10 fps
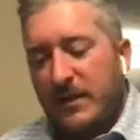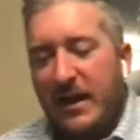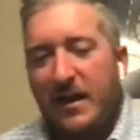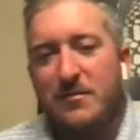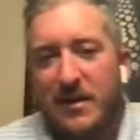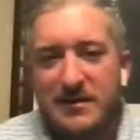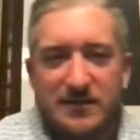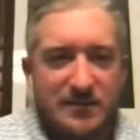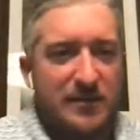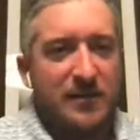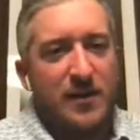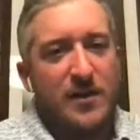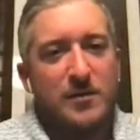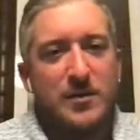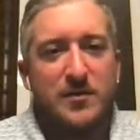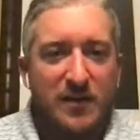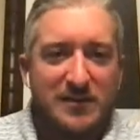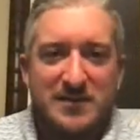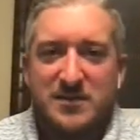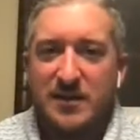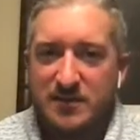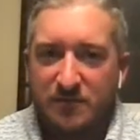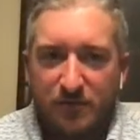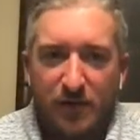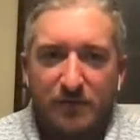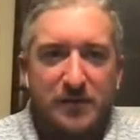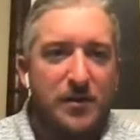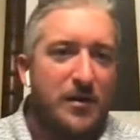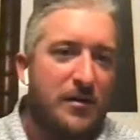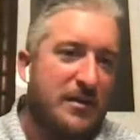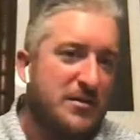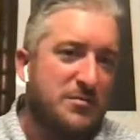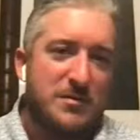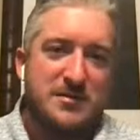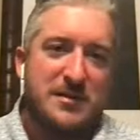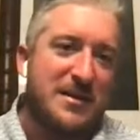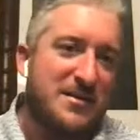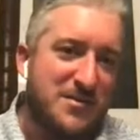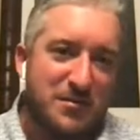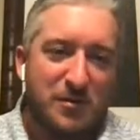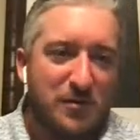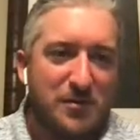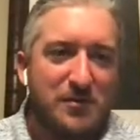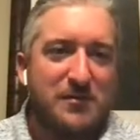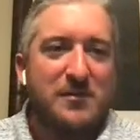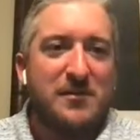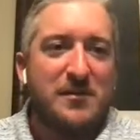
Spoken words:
how nice is it when you've got this nice fluffy dog that just wants to kiss you all over?